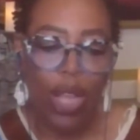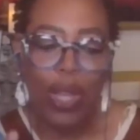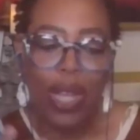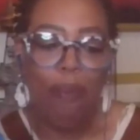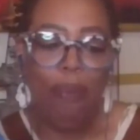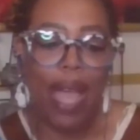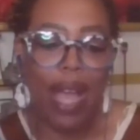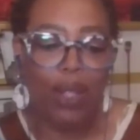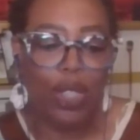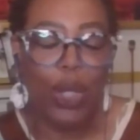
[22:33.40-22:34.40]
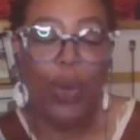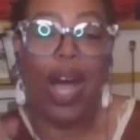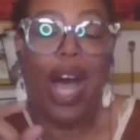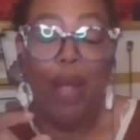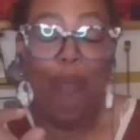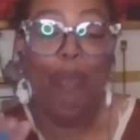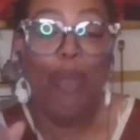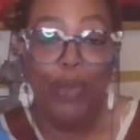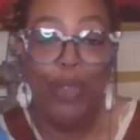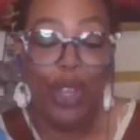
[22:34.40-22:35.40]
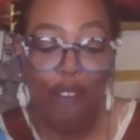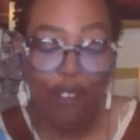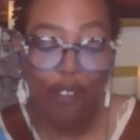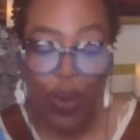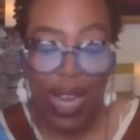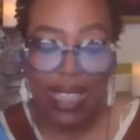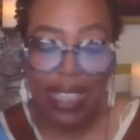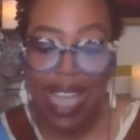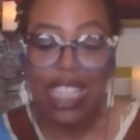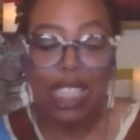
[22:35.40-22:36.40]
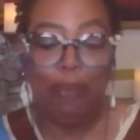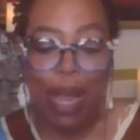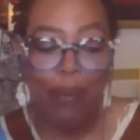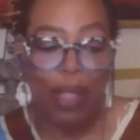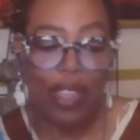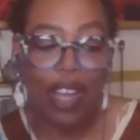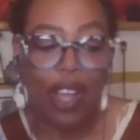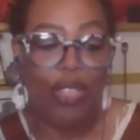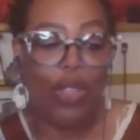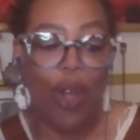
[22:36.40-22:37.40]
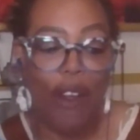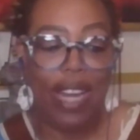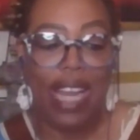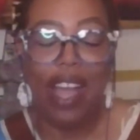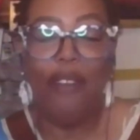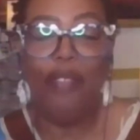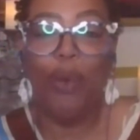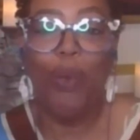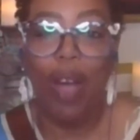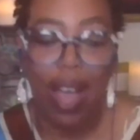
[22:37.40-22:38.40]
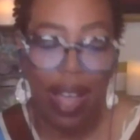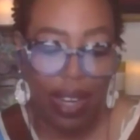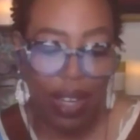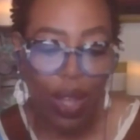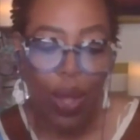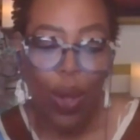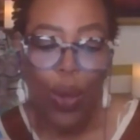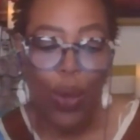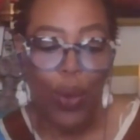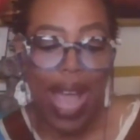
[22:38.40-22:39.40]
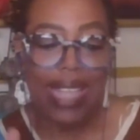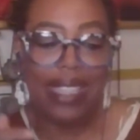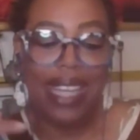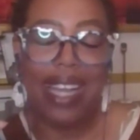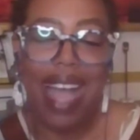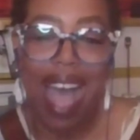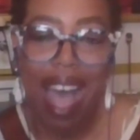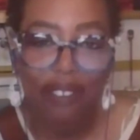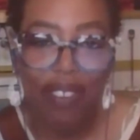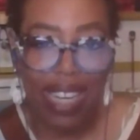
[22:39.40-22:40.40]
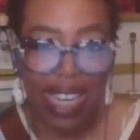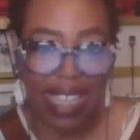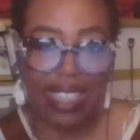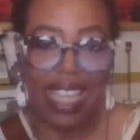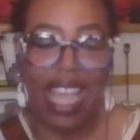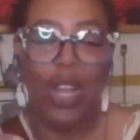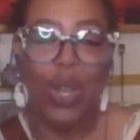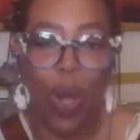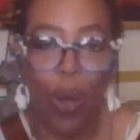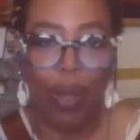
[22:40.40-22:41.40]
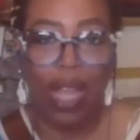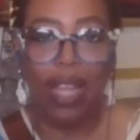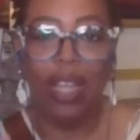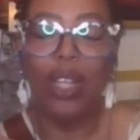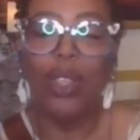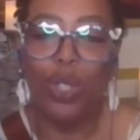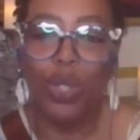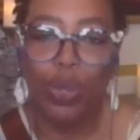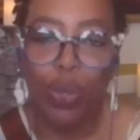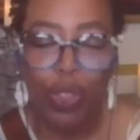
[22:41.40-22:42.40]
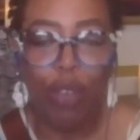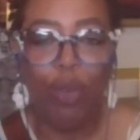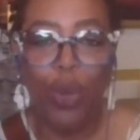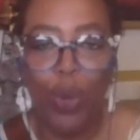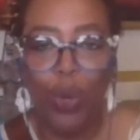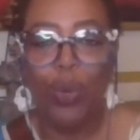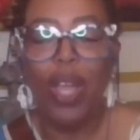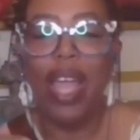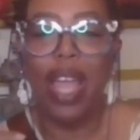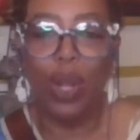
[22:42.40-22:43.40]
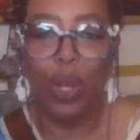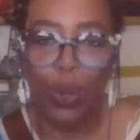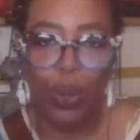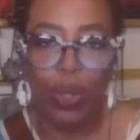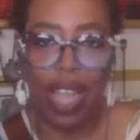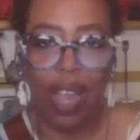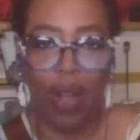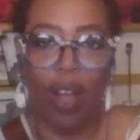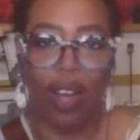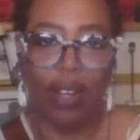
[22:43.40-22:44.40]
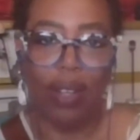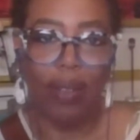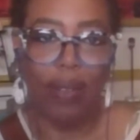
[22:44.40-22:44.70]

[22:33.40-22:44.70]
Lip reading: Are you compelled to unmute your voice and speak with the authority of the one who has the confidence in knowing the truth of who and whose they are?